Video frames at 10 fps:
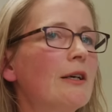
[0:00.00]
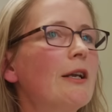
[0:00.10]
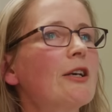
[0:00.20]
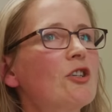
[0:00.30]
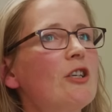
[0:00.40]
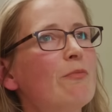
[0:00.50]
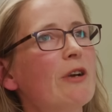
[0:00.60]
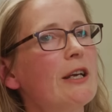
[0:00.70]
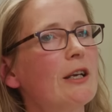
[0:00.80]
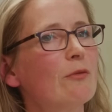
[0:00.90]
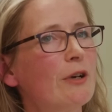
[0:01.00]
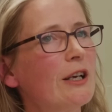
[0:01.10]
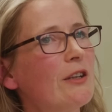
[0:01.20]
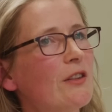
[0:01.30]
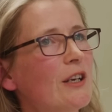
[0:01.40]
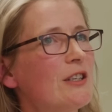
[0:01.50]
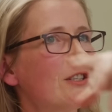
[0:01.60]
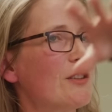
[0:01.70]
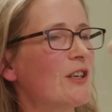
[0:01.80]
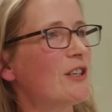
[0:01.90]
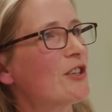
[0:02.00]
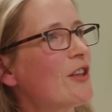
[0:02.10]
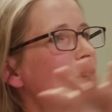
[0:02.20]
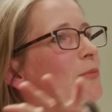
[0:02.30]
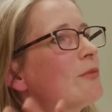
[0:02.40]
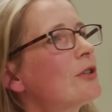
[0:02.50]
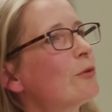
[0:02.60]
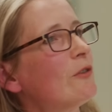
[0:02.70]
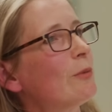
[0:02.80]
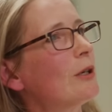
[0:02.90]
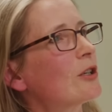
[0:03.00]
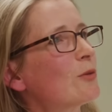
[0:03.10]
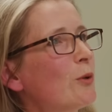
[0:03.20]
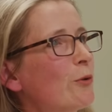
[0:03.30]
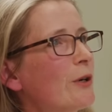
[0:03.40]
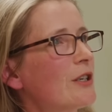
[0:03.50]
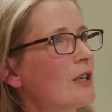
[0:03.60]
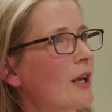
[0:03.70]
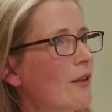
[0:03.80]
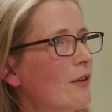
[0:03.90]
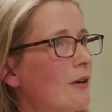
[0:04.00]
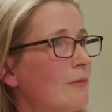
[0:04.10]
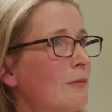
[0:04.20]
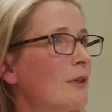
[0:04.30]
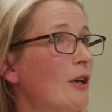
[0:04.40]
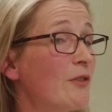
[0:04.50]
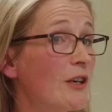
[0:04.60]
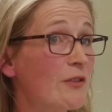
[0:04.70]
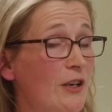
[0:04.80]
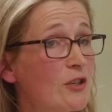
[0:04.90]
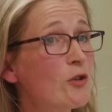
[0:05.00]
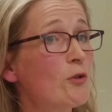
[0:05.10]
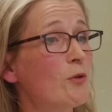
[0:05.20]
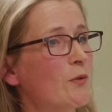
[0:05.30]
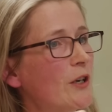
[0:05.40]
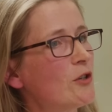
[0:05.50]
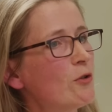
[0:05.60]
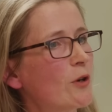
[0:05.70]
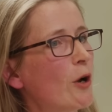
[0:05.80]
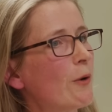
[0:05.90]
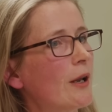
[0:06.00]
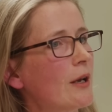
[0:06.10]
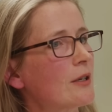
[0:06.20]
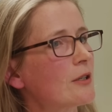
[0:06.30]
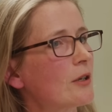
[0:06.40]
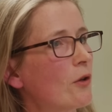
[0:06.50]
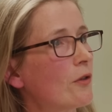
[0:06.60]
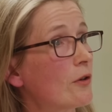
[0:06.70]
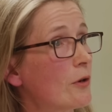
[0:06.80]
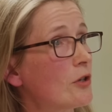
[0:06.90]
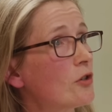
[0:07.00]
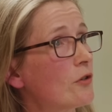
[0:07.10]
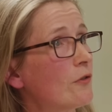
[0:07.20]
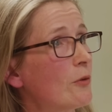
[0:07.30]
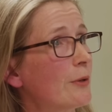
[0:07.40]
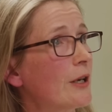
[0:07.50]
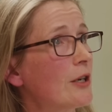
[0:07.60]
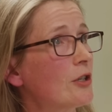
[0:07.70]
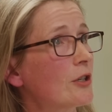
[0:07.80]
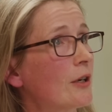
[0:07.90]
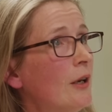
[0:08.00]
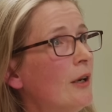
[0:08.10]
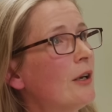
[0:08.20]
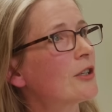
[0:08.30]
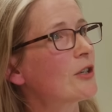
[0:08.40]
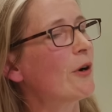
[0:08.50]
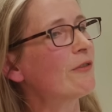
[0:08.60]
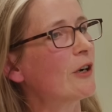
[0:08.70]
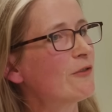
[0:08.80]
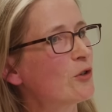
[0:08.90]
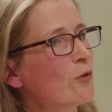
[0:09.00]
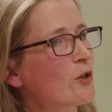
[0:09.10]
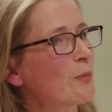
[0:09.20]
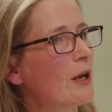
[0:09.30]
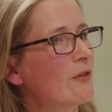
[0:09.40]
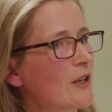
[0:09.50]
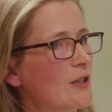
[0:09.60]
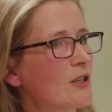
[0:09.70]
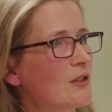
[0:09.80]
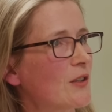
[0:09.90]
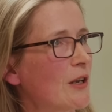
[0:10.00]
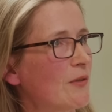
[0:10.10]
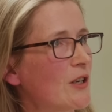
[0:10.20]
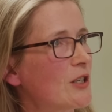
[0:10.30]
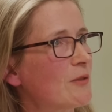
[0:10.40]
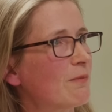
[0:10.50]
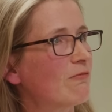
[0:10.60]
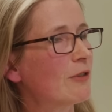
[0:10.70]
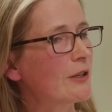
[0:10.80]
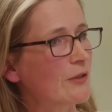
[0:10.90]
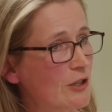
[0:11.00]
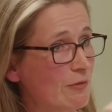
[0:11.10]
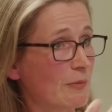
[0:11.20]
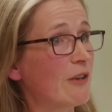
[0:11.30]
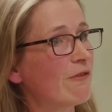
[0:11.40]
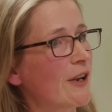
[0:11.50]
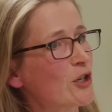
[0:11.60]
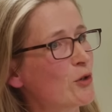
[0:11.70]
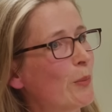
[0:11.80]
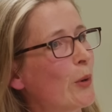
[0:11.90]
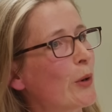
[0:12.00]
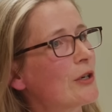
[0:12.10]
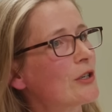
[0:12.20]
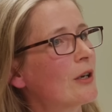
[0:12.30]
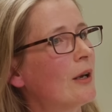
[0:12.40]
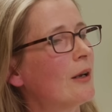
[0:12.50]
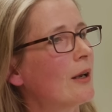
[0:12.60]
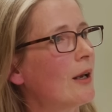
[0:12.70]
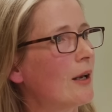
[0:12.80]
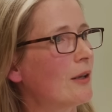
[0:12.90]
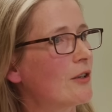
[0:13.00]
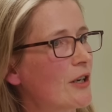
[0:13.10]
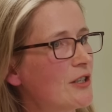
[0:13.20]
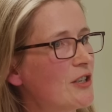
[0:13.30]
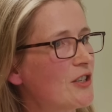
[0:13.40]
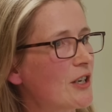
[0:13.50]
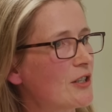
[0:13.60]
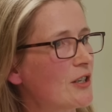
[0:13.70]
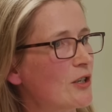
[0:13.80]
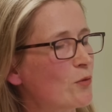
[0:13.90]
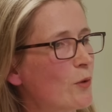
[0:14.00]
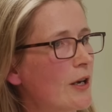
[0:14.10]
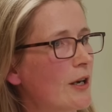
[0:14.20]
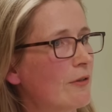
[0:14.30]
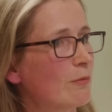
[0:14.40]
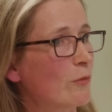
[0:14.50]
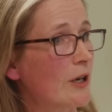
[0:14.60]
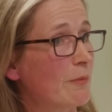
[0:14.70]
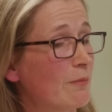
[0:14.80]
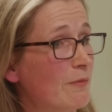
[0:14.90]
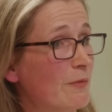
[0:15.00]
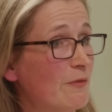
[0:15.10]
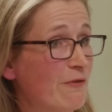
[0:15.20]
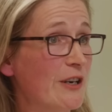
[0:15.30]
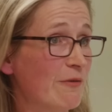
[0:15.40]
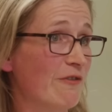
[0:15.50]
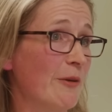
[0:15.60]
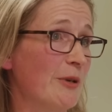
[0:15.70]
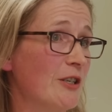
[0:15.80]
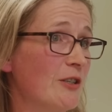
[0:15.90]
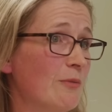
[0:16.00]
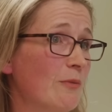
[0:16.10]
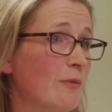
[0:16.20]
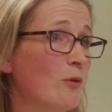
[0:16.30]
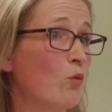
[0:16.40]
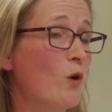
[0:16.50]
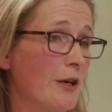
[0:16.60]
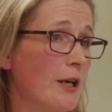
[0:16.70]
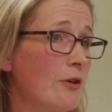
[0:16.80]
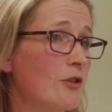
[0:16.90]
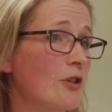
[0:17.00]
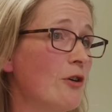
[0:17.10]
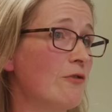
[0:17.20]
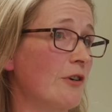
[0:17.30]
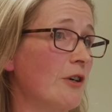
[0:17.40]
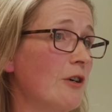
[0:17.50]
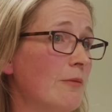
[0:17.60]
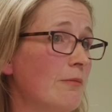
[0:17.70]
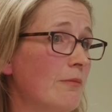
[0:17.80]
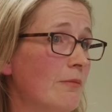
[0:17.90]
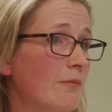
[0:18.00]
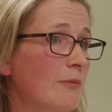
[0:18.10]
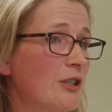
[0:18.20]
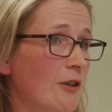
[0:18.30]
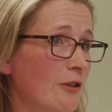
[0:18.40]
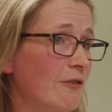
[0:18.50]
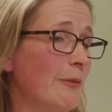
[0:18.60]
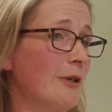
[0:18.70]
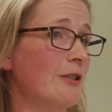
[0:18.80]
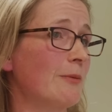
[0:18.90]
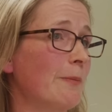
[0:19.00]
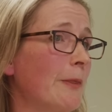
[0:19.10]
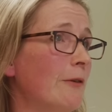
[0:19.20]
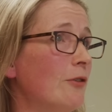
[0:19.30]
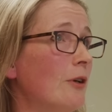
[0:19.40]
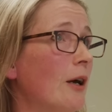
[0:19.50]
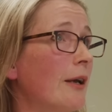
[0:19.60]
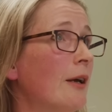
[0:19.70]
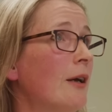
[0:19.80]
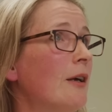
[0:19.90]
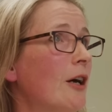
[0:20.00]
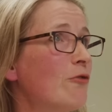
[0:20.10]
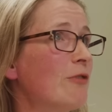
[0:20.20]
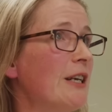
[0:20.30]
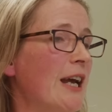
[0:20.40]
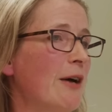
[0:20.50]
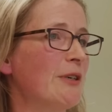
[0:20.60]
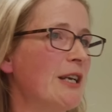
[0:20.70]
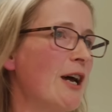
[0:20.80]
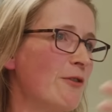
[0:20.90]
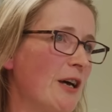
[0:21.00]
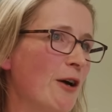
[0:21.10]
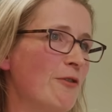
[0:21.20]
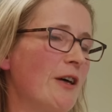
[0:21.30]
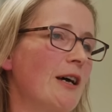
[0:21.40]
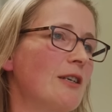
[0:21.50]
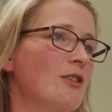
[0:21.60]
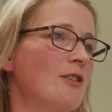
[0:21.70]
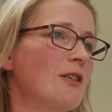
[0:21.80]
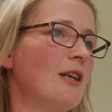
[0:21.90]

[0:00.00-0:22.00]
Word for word: it. Right, and actually bringing bringing these these themes that we've been exploring together and they, they do they do coalesce on the question of human nature. So I've, I've talked about this this real this inflection point in the 1960s where where freedom feminism won out over maternal feminism, mm. if you like, and really how, and how the how that